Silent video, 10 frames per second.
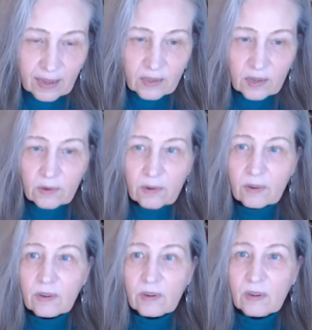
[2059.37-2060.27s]
And so
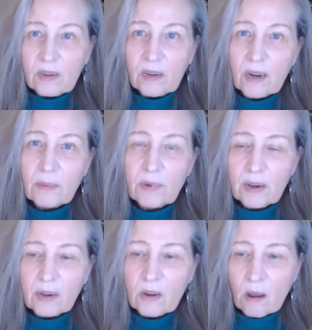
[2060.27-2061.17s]
she kept
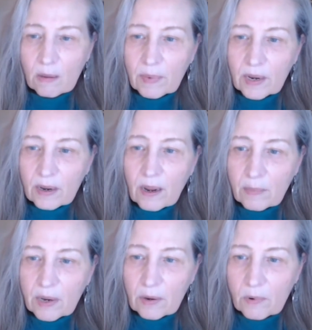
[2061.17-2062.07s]
trying to talk me into
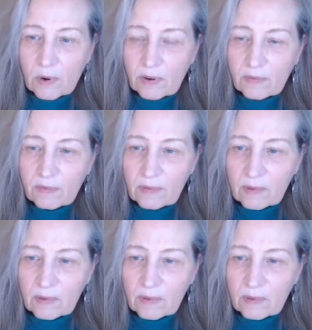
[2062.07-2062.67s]
coming to work